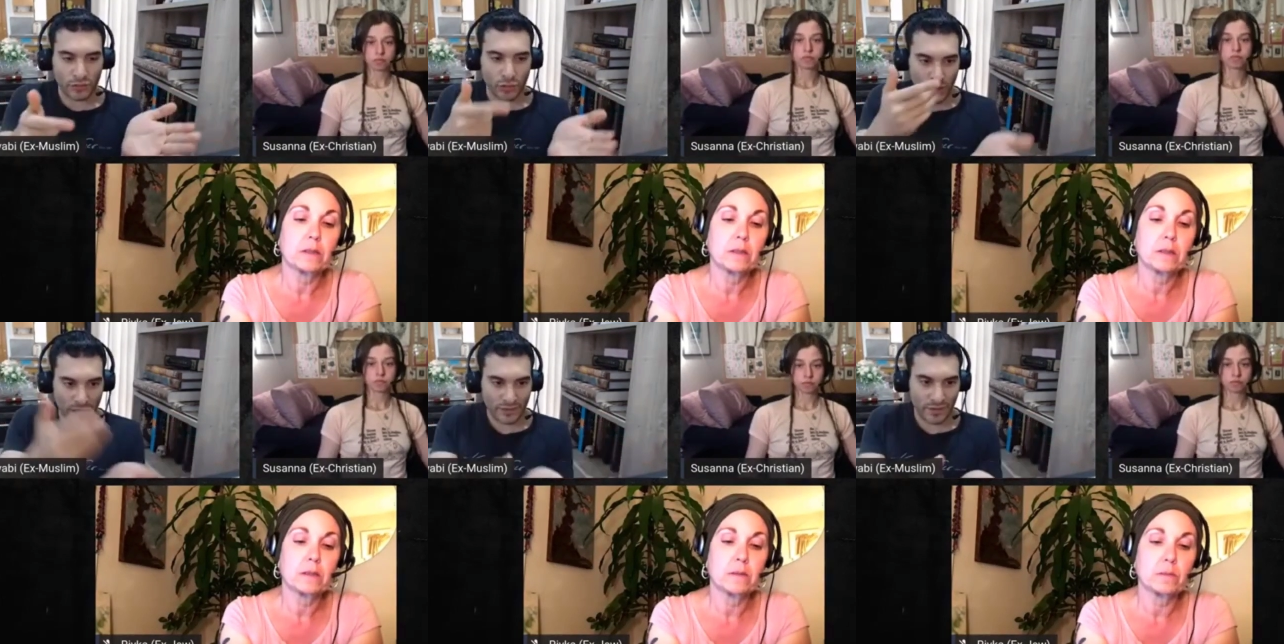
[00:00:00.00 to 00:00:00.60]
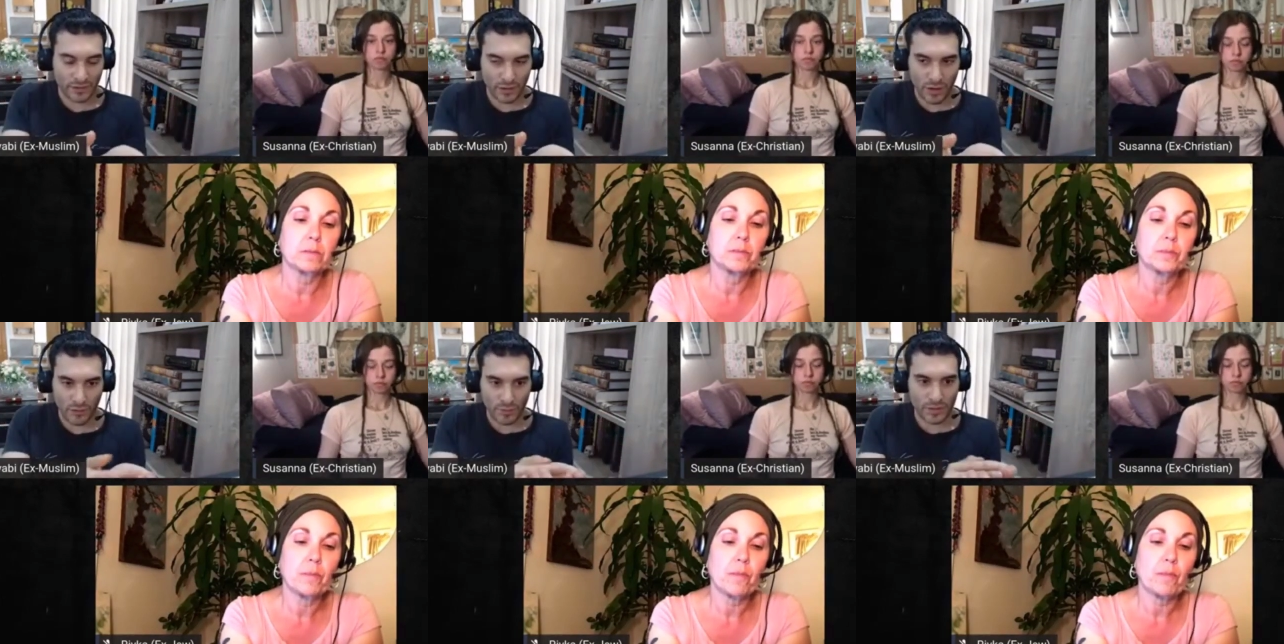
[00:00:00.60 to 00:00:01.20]
Speaker 1: So that
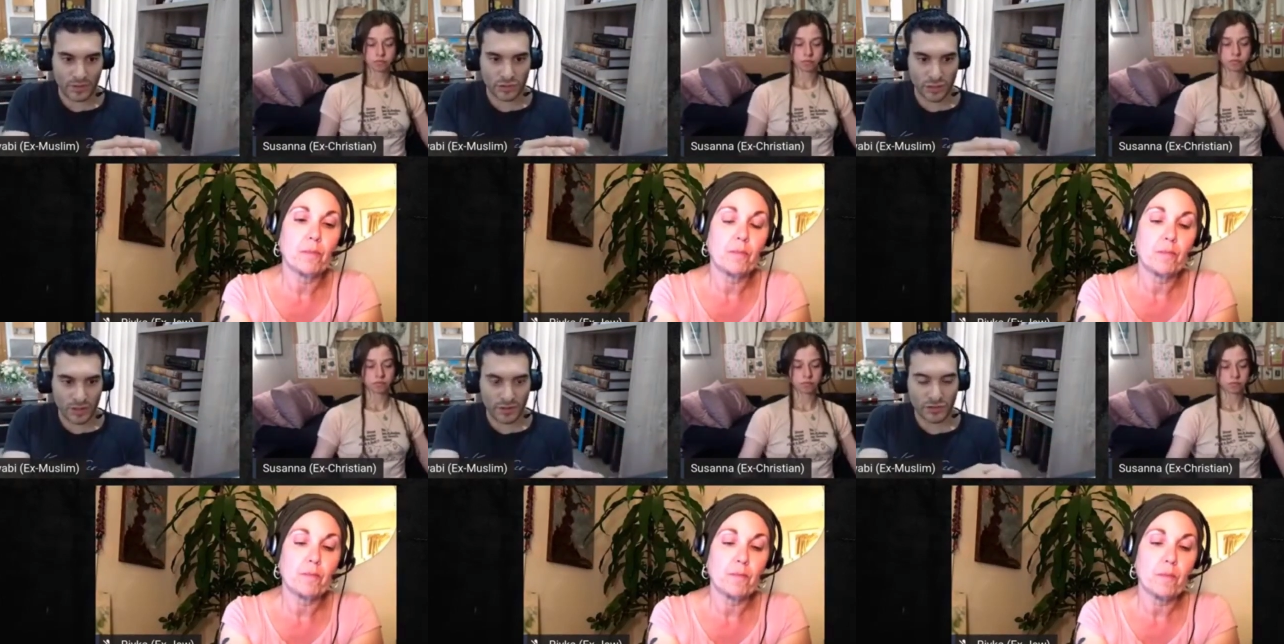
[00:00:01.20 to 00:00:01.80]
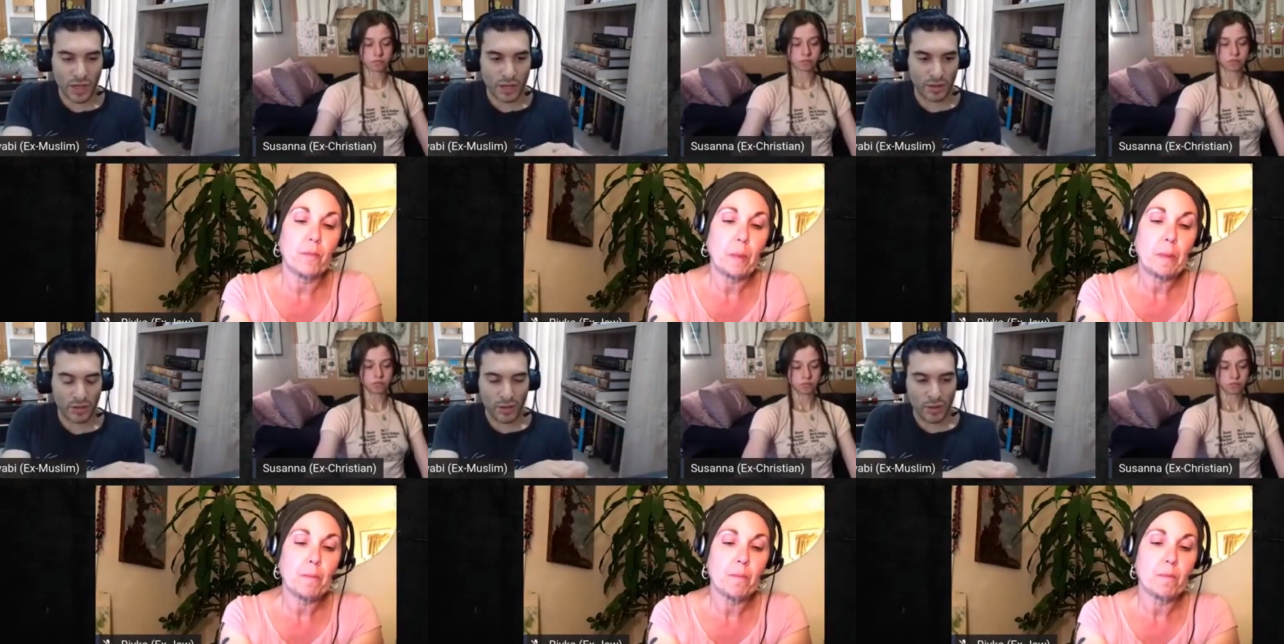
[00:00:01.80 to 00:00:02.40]
the government is like this
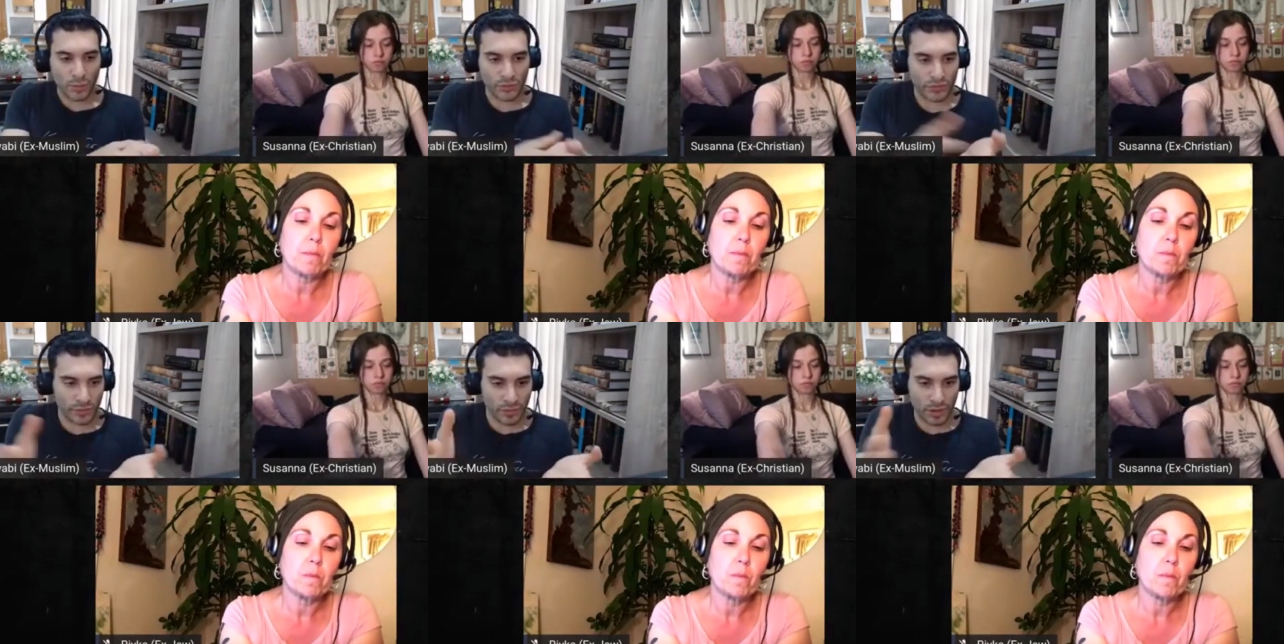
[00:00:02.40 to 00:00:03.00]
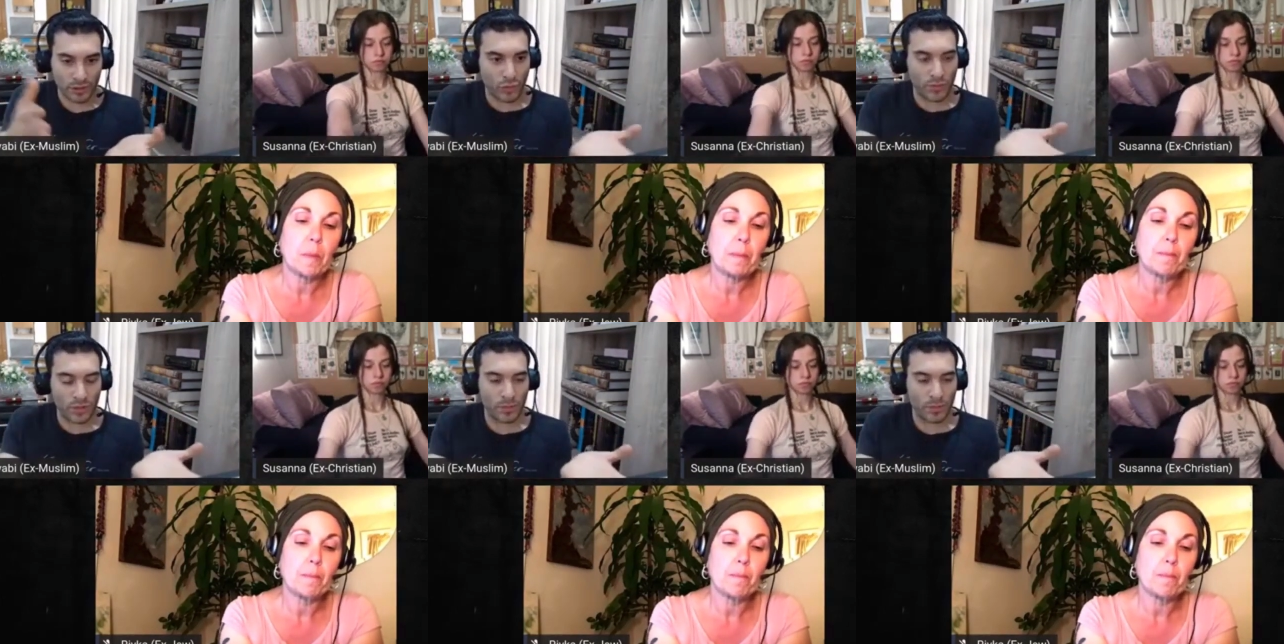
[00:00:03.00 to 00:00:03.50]
guy was in like so